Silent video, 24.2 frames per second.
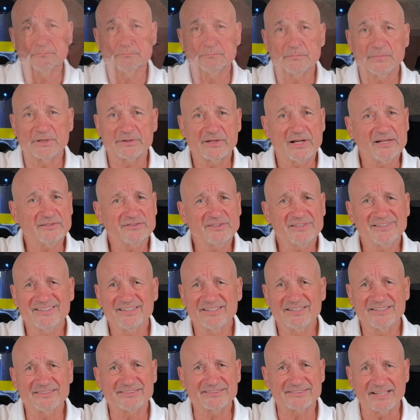It doesn't
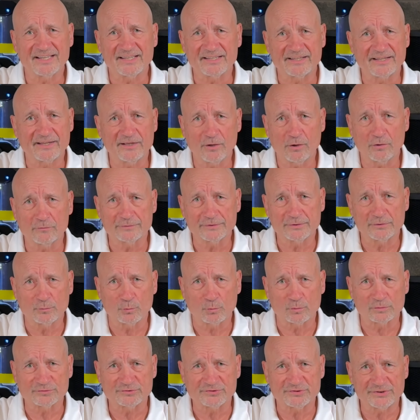list a Kelvin
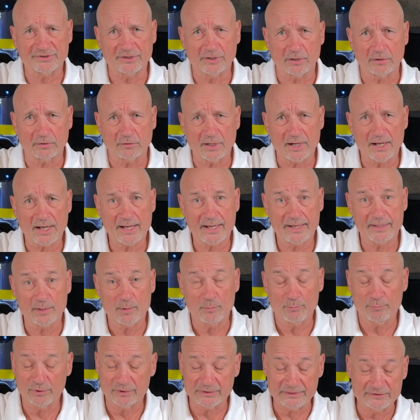or CRI,
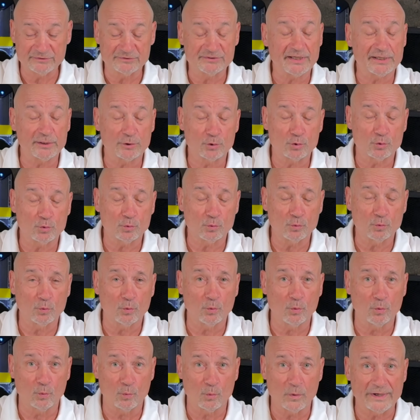but is a
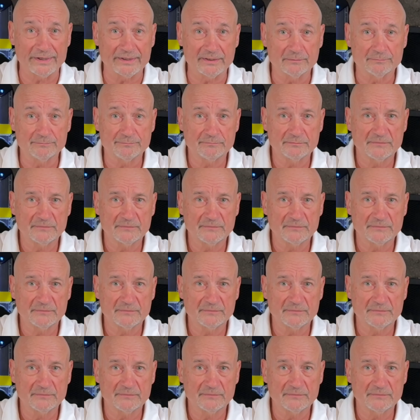cool white.